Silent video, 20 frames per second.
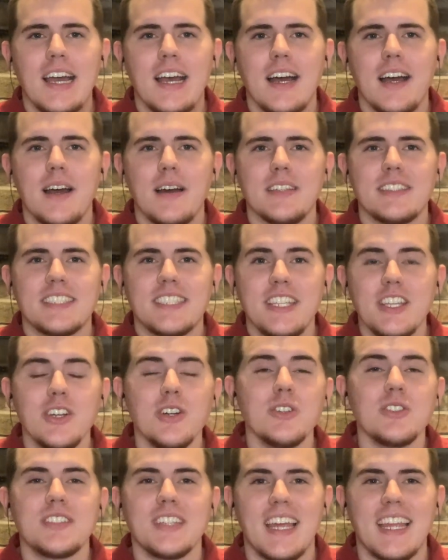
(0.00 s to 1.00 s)

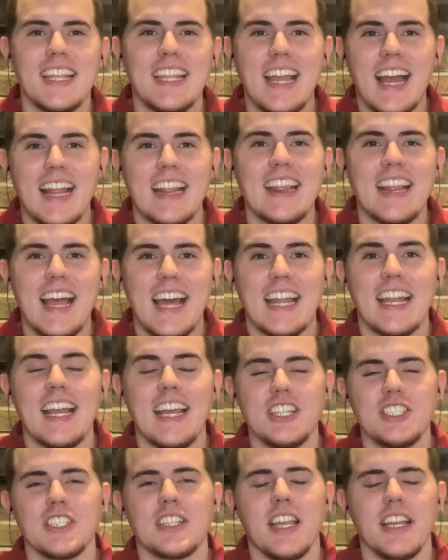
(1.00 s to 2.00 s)
skills and gotten that
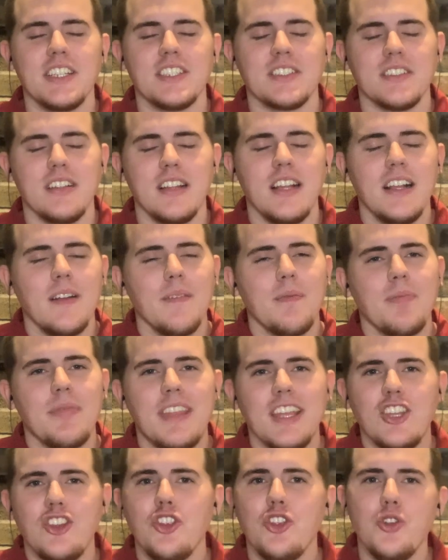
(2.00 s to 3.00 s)
education,
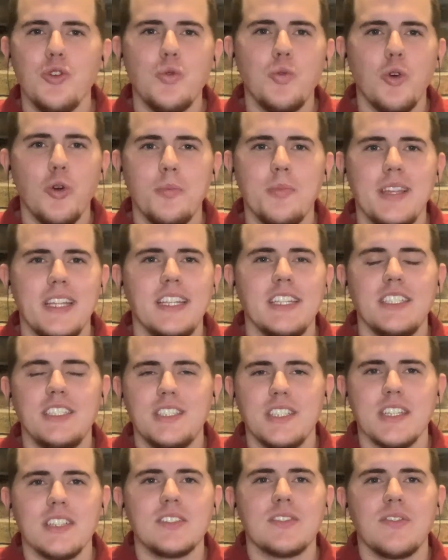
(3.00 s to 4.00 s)
then you will be
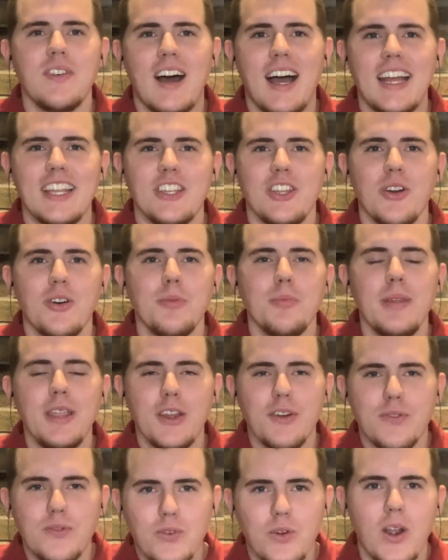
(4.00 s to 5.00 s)
just fine. Don't be
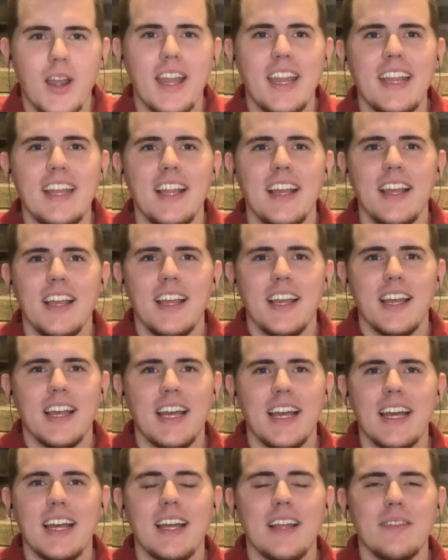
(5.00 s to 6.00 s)
afraid
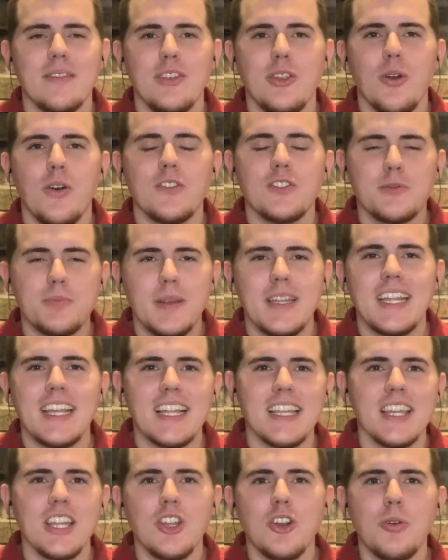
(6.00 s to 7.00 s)
of spending a
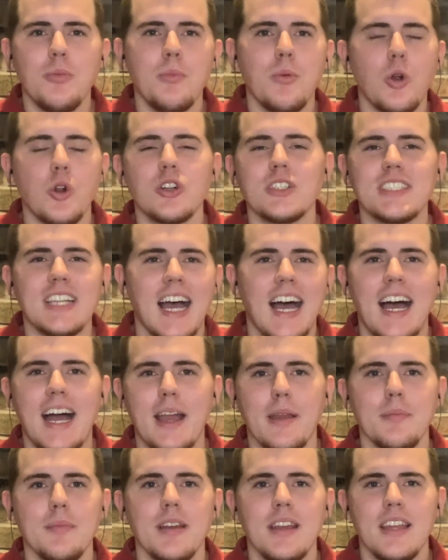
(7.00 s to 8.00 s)
little more
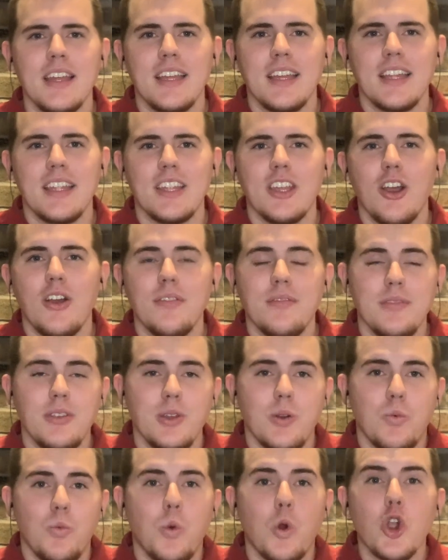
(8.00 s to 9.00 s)
time
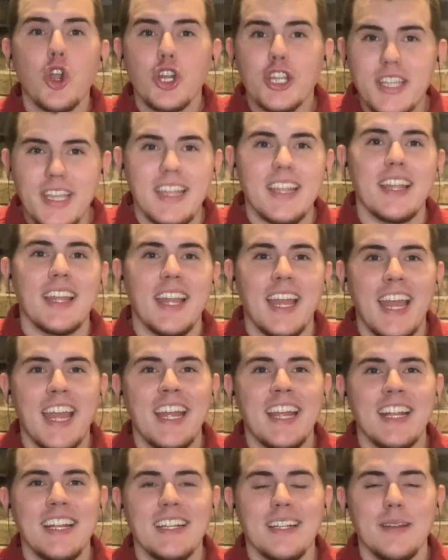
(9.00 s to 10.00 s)
working
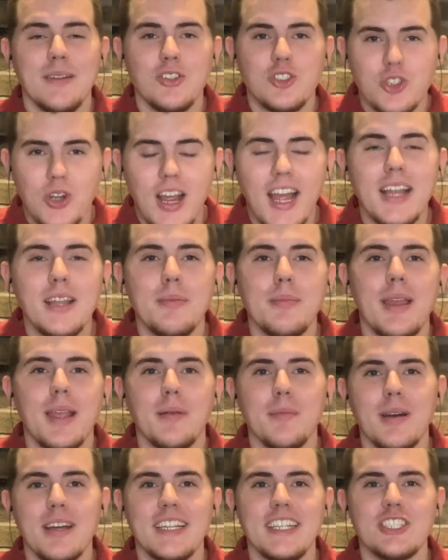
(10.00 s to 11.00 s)
and trying to make
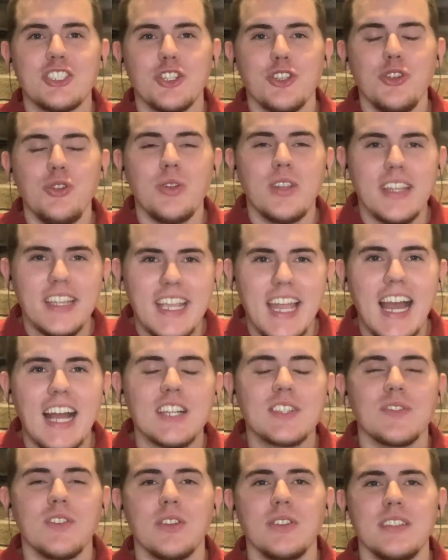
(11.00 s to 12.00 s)
money so you can
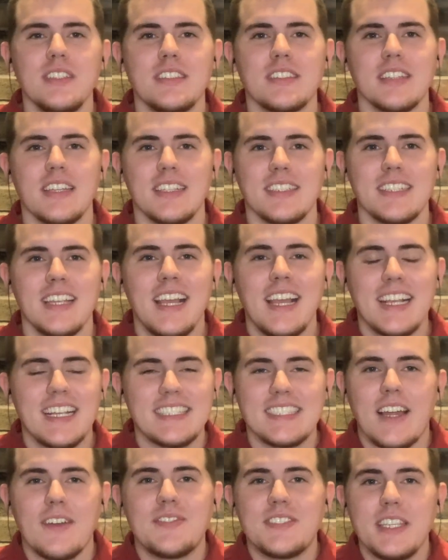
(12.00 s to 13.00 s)
cash flow these things.
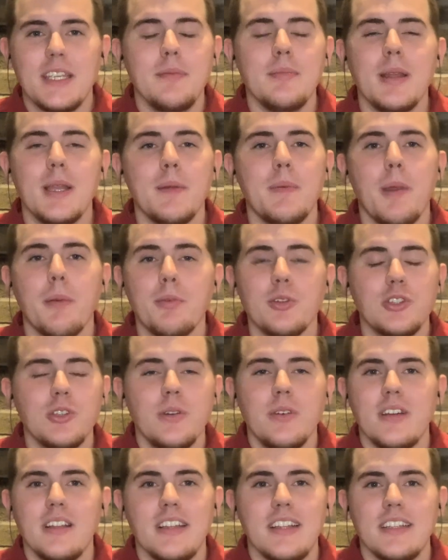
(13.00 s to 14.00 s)
Because I've seen many people
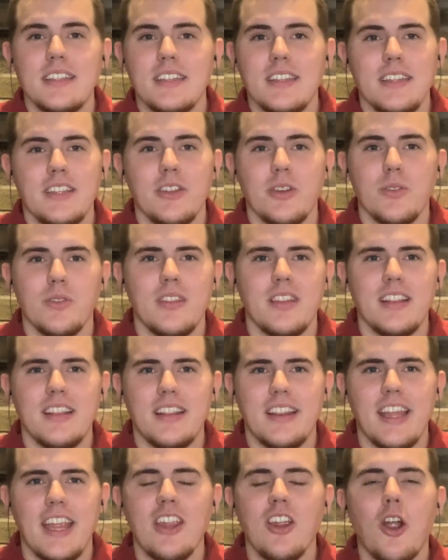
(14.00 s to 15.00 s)
do it, and
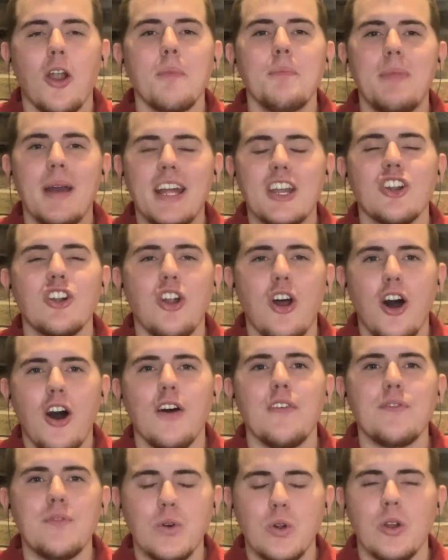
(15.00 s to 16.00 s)
they are better
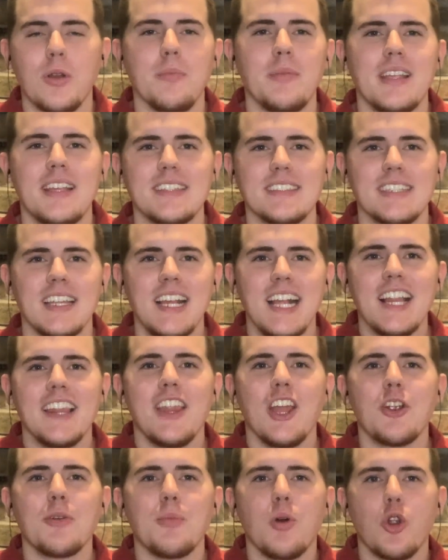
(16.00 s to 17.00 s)
off for it because
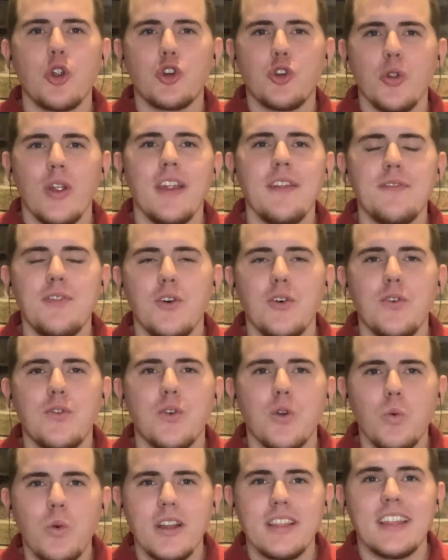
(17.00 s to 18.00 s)
they are more grateful
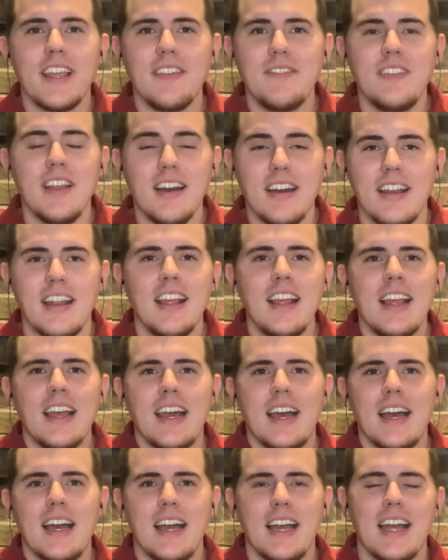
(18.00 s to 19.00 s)
for what they've done.
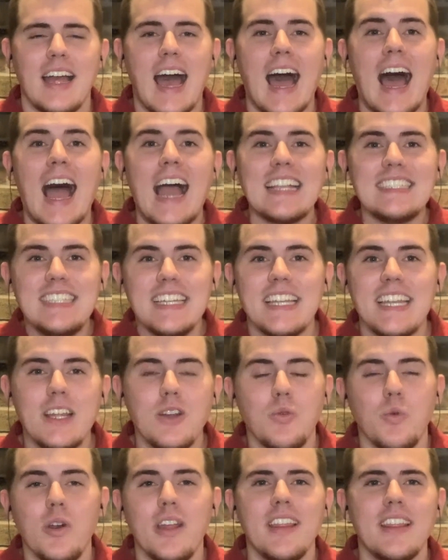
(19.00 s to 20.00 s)
I did it
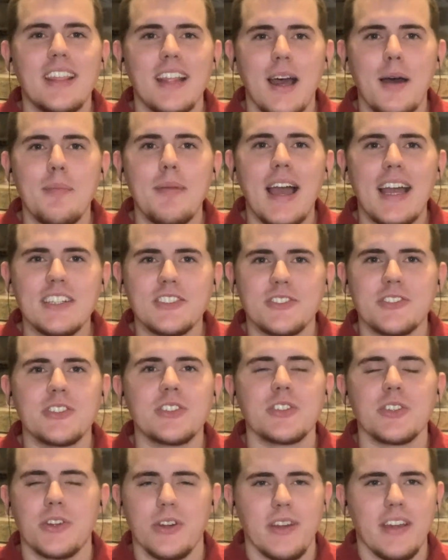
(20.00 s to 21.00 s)
with a master's
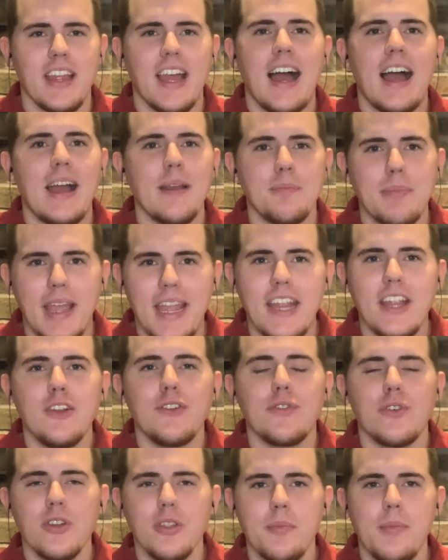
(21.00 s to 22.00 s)
degree. I paid
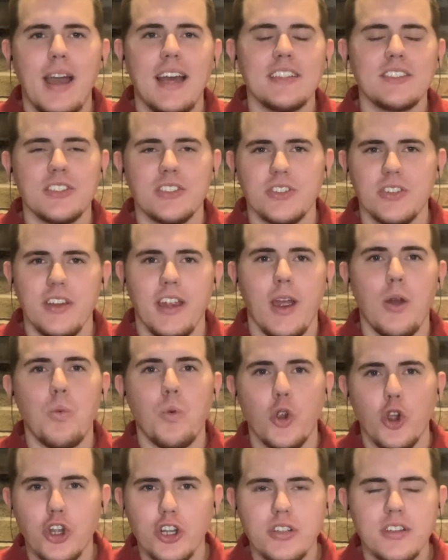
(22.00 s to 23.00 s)
for the master's degree. I
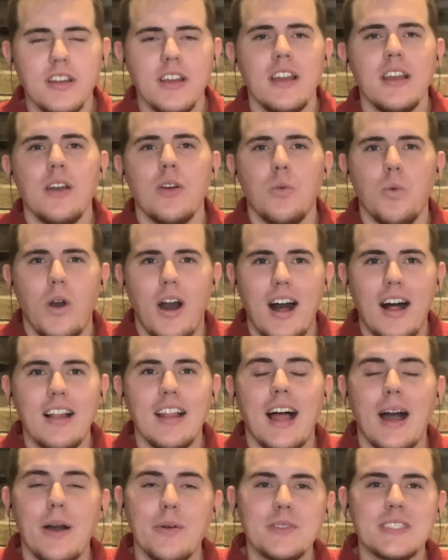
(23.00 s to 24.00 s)
worked while
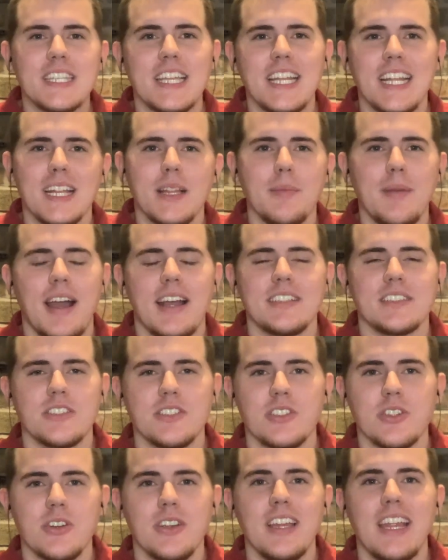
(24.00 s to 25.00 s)
I was getting the master's
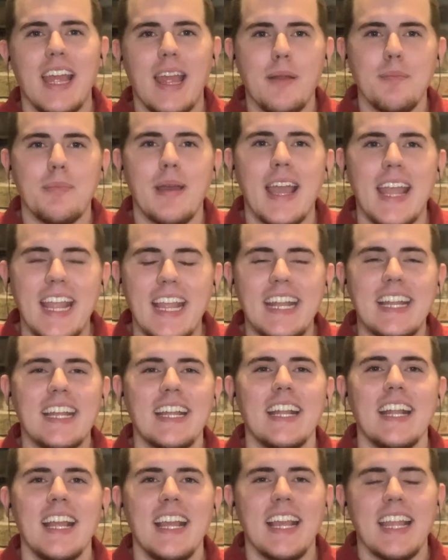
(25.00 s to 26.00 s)
degree and paid
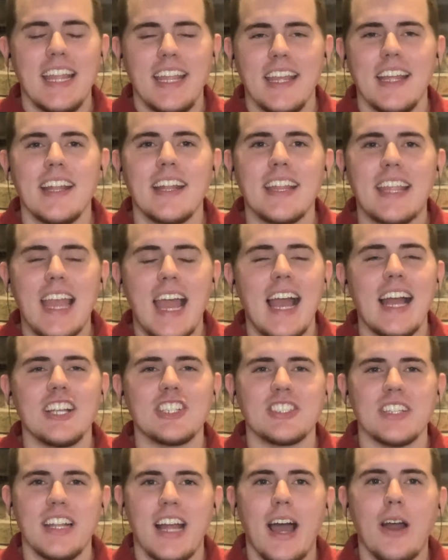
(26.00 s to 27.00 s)
it in cash.
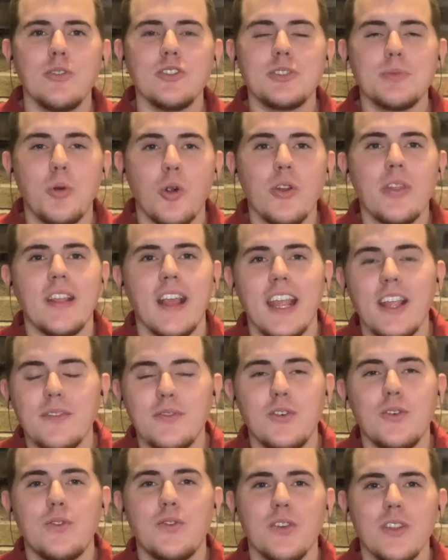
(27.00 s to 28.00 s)
And I was more
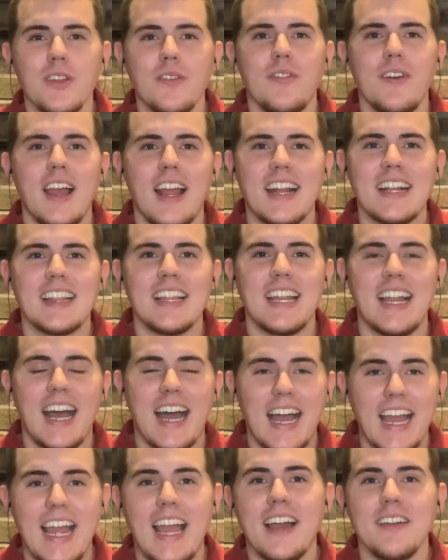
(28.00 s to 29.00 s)
thankful for the fact that
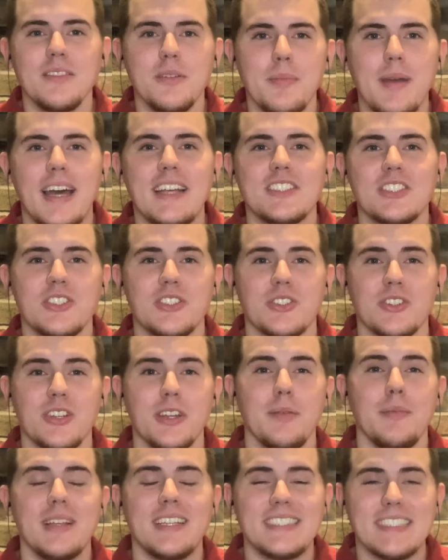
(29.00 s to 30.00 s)
I had the master's
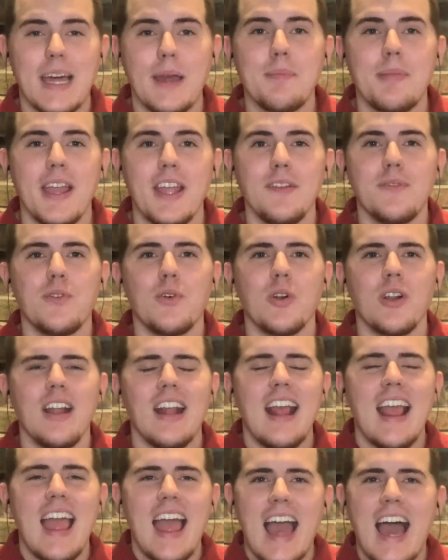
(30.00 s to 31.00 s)
degree because I paid for it
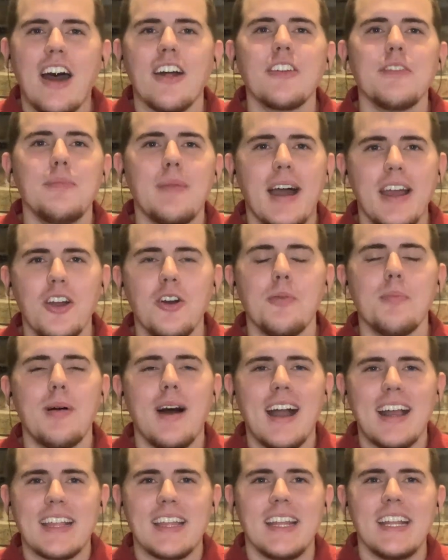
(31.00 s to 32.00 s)
out of my own
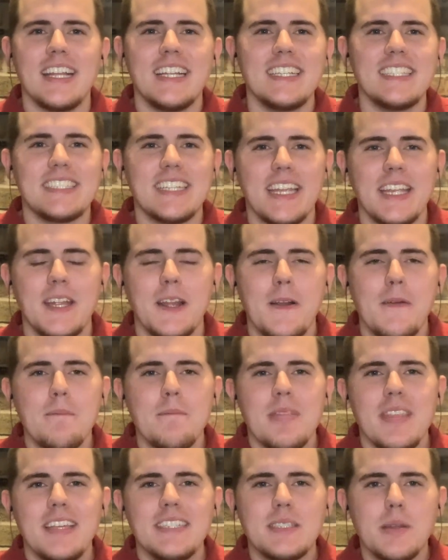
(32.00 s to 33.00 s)
pocket.
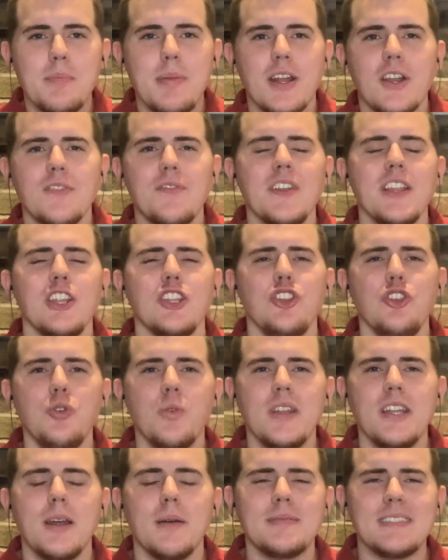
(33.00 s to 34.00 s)
It's a better feeling. You
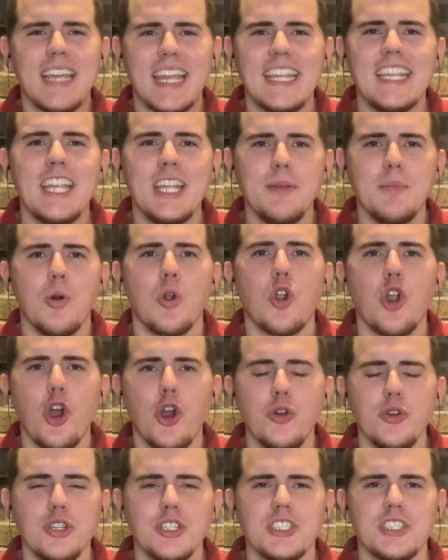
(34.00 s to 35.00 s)
end up taking more
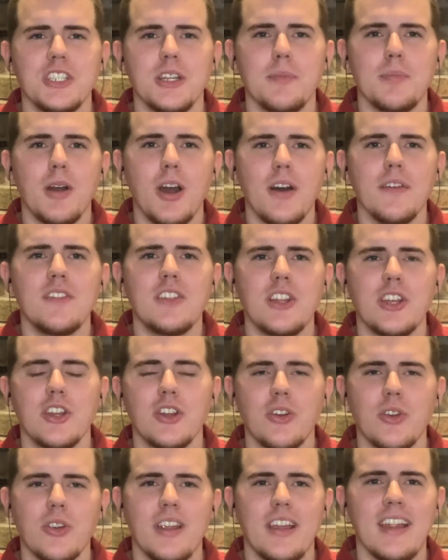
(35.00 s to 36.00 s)
ownership of the
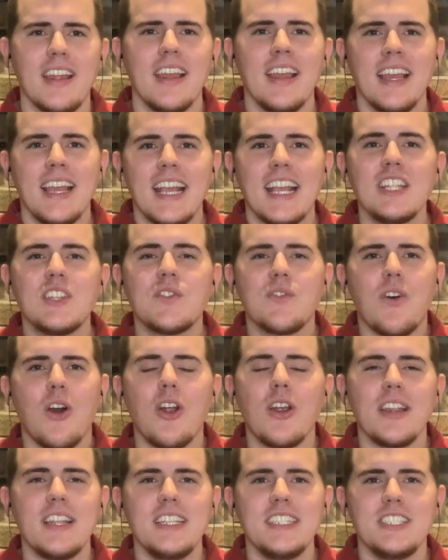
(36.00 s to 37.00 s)
degree. It's
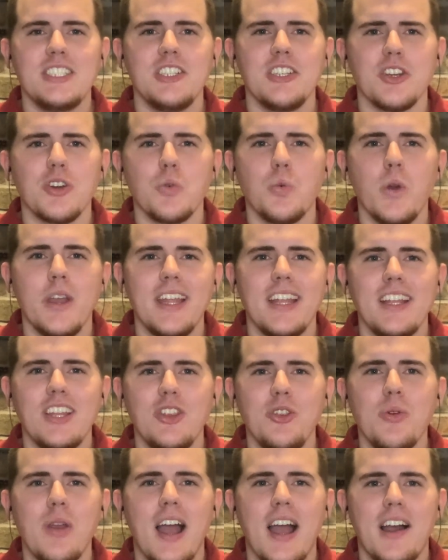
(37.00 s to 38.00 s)
far easier when
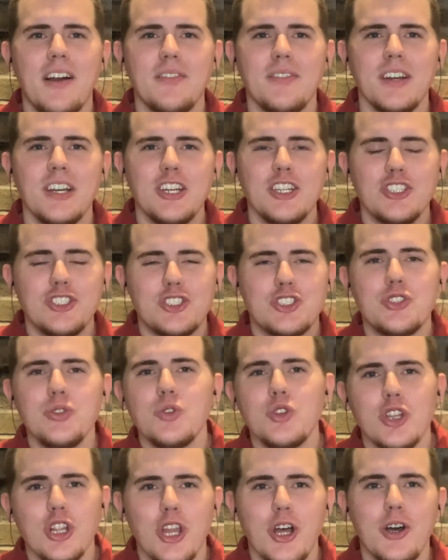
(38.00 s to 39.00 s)
you have
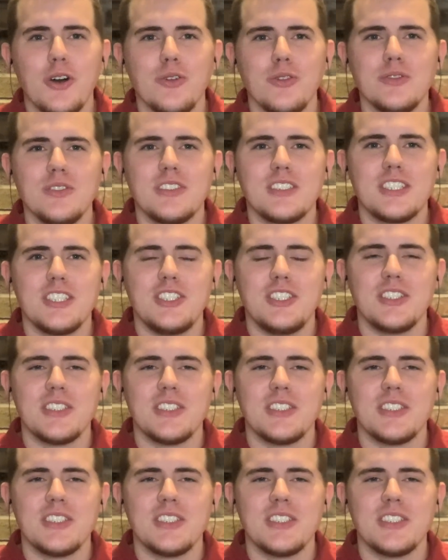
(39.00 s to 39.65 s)
student loans to just